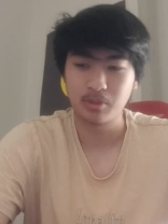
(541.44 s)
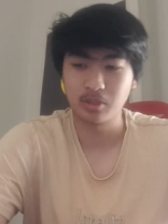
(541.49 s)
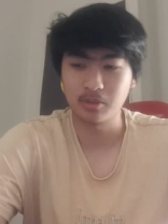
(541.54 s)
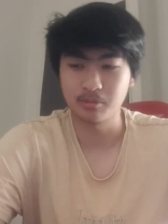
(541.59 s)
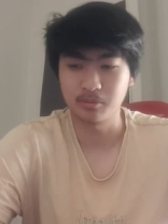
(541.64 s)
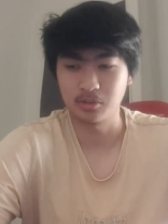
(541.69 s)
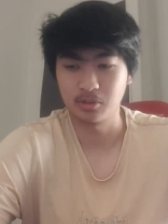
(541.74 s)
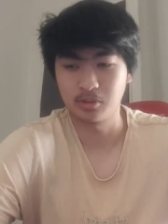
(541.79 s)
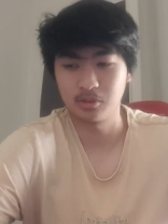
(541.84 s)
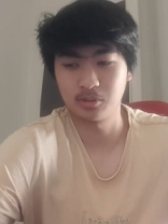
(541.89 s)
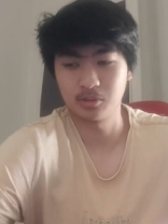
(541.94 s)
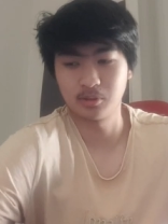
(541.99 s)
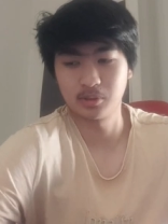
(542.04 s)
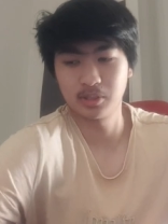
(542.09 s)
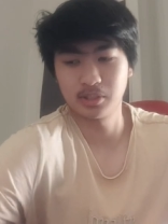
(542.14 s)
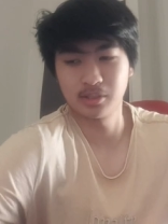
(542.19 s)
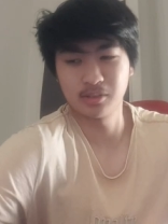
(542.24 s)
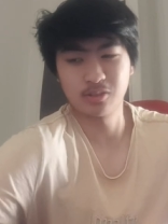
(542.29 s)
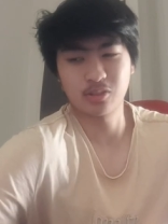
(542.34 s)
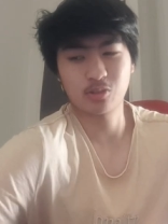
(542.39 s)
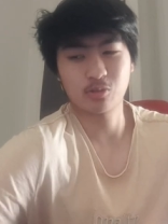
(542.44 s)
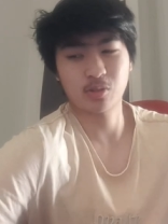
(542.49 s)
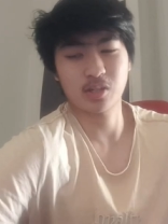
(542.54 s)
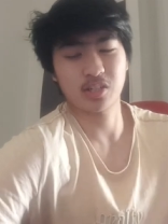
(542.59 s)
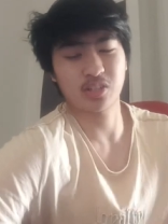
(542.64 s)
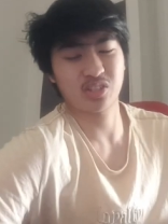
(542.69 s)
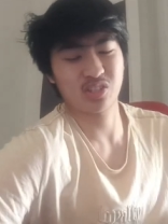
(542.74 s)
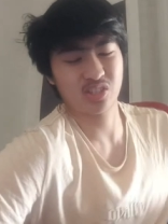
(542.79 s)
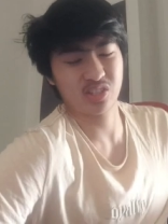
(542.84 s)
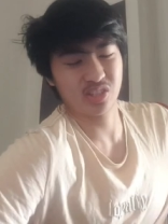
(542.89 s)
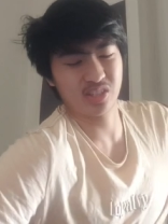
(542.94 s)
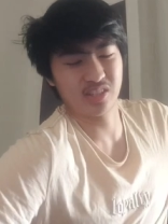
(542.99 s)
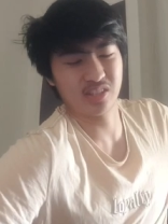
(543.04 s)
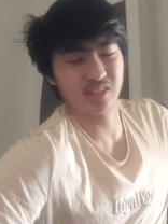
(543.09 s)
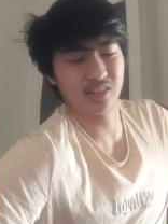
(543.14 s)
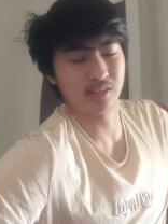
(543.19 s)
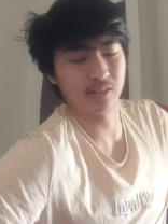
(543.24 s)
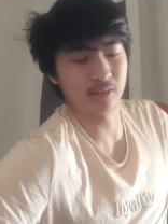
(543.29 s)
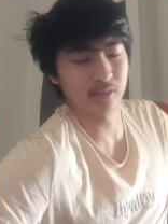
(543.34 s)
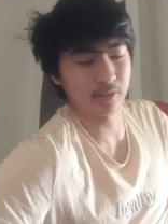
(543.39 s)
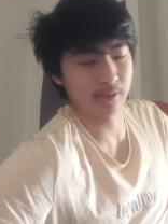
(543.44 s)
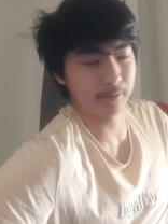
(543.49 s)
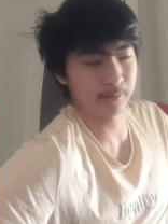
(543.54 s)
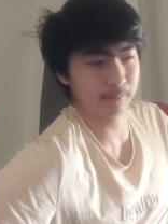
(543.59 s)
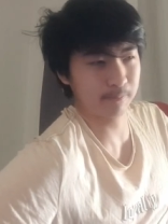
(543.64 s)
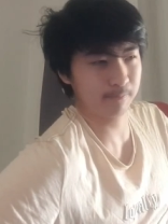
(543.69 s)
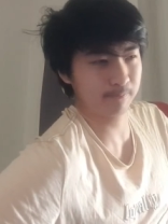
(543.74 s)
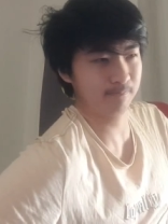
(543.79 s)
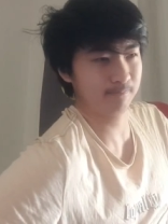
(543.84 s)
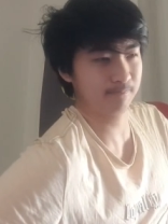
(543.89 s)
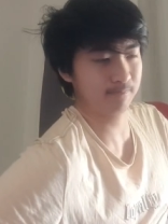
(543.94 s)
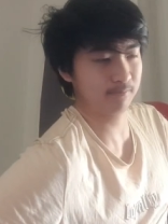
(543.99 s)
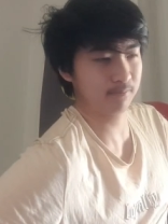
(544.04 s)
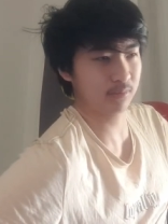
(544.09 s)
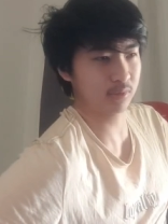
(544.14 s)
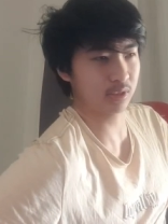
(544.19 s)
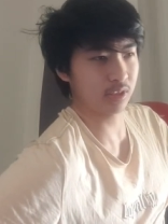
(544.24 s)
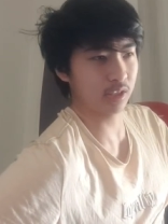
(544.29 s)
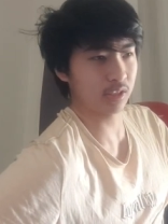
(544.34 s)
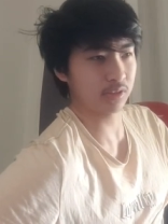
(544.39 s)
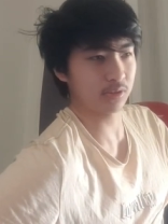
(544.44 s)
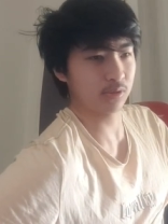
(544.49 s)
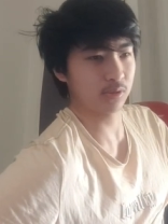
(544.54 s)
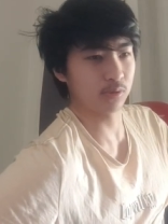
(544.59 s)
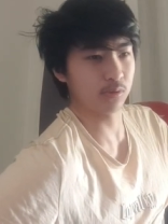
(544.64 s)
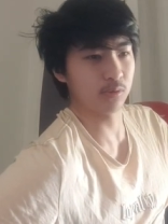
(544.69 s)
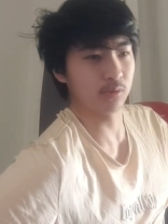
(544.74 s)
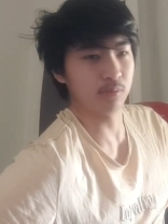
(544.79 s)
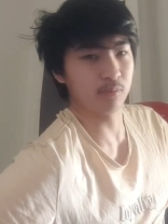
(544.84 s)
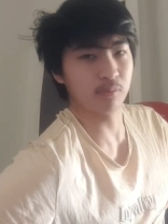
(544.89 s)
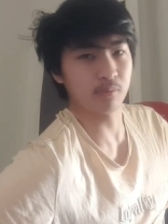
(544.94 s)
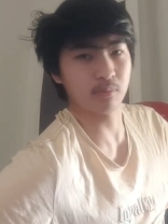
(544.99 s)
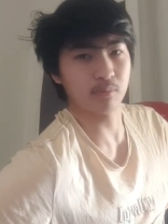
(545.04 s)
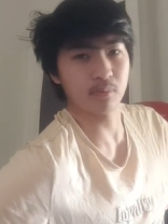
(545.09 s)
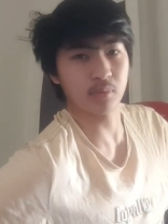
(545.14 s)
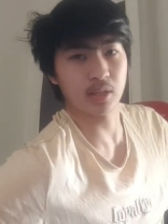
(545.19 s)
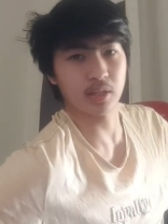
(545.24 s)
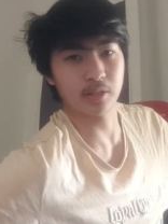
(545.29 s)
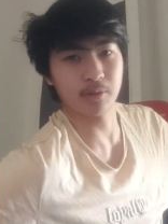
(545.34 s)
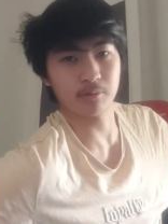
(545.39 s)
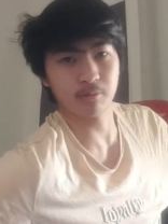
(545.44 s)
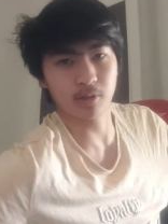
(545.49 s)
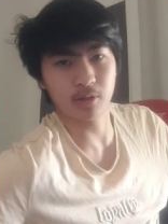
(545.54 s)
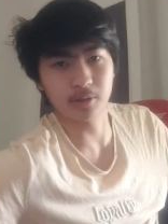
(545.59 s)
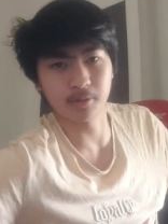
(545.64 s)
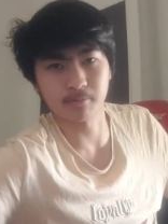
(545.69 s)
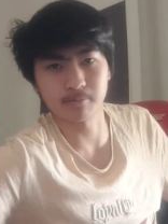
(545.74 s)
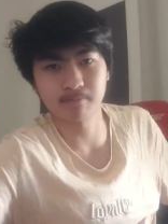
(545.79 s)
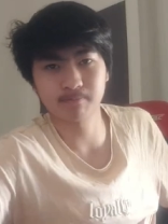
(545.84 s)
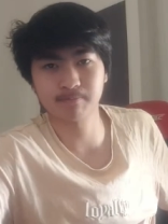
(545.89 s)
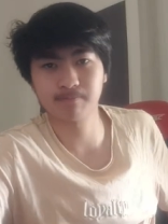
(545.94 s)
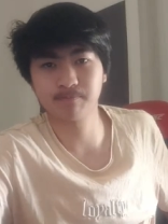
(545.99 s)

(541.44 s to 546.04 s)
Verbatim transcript: I'm gonna go ahead and stretch and then get to my run.